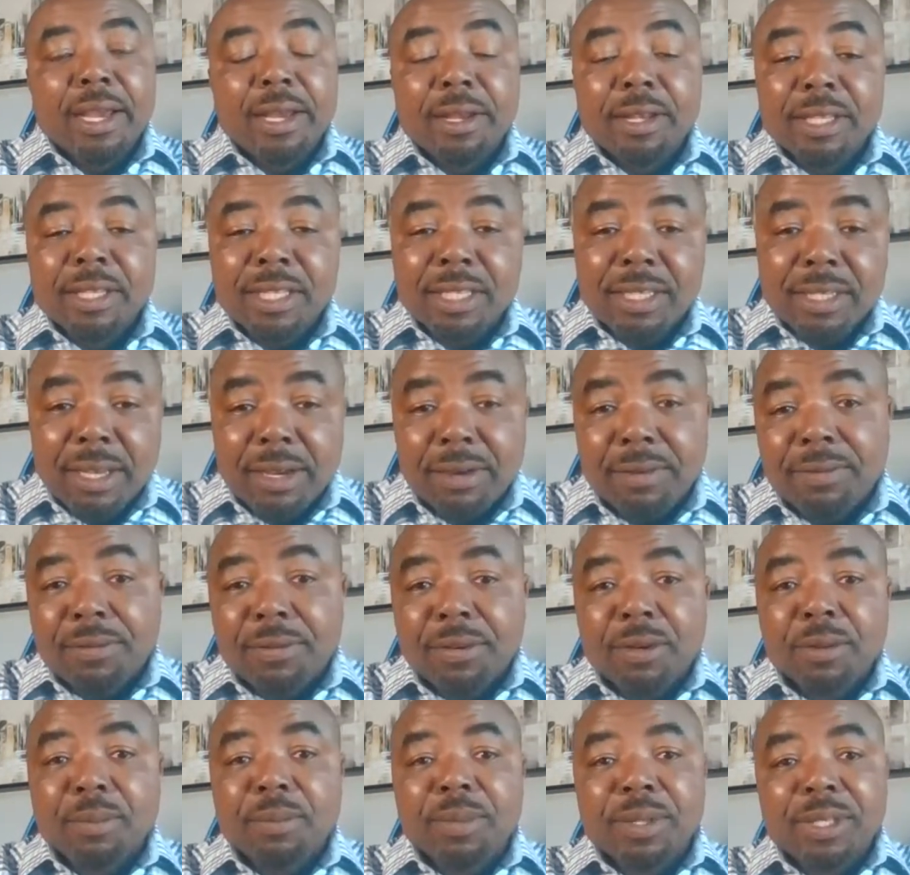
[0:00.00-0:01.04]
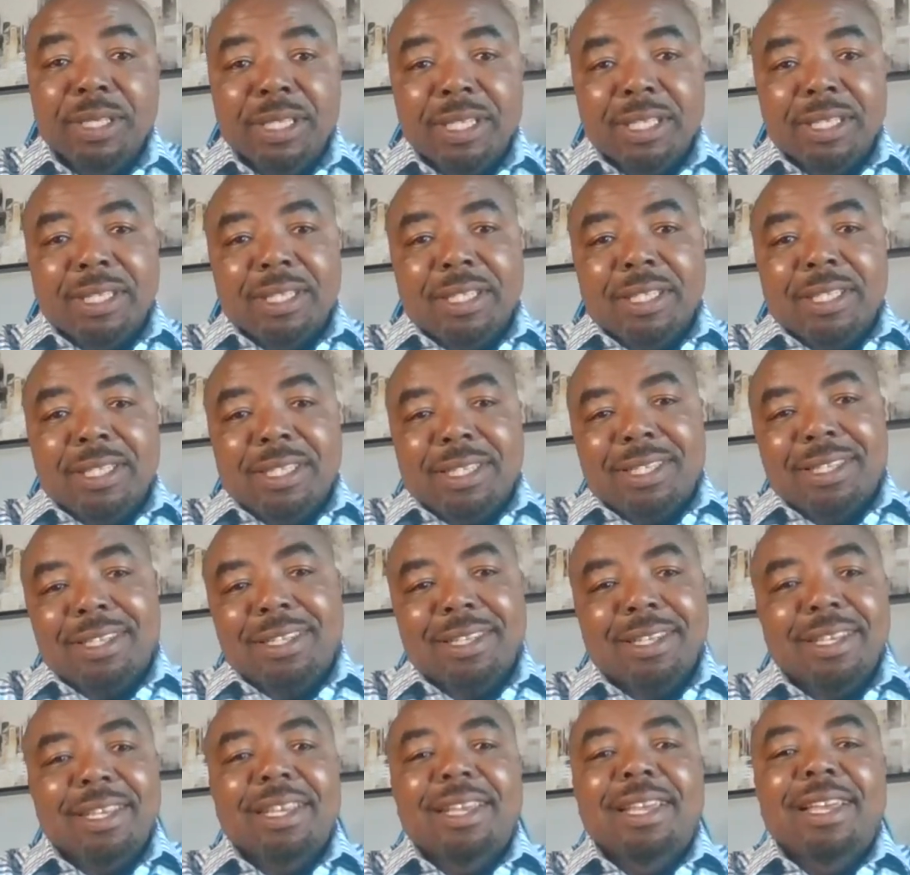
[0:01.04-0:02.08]
several businesses
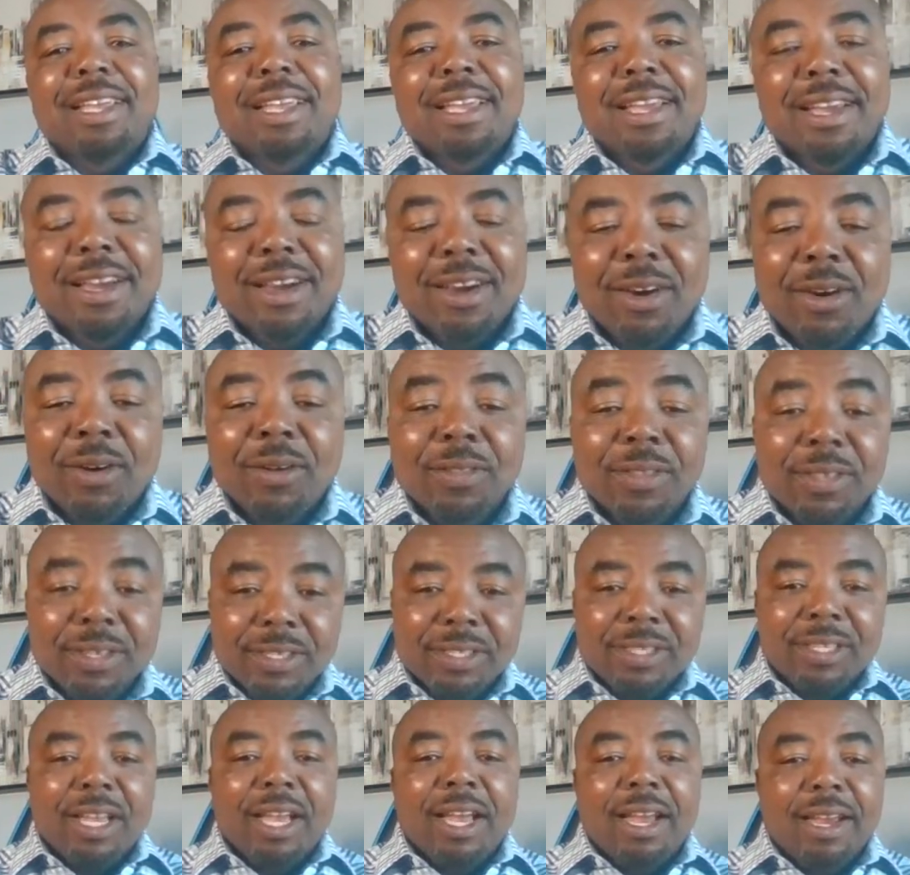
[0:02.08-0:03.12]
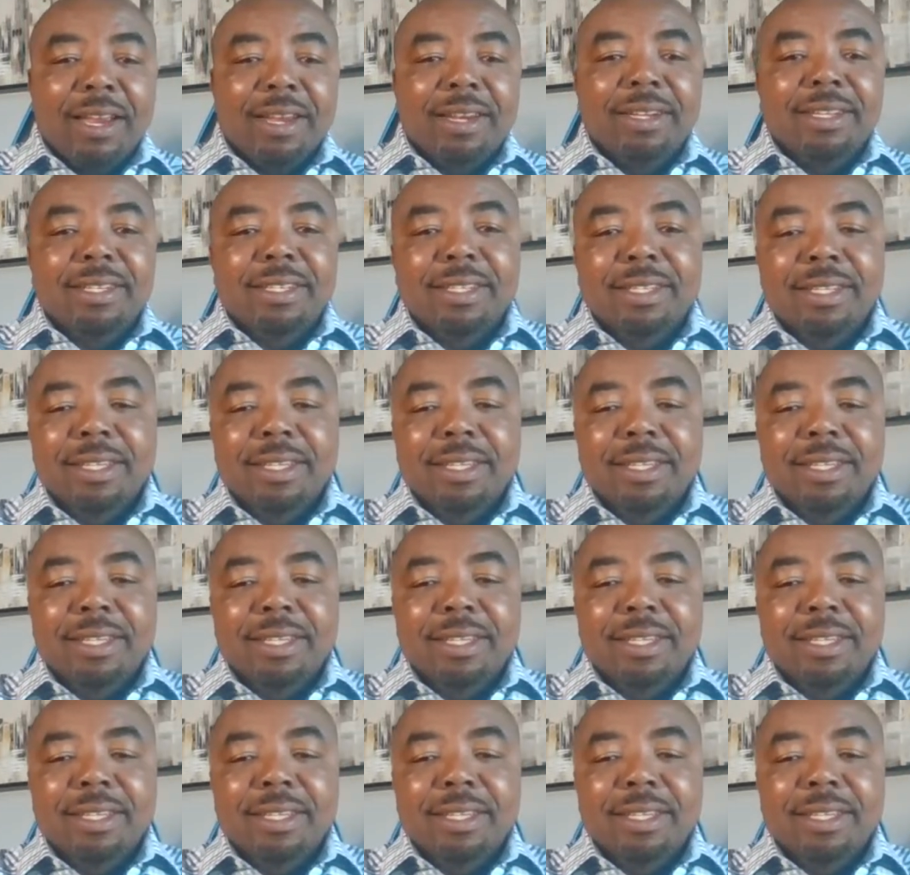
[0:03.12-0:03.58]
on the side.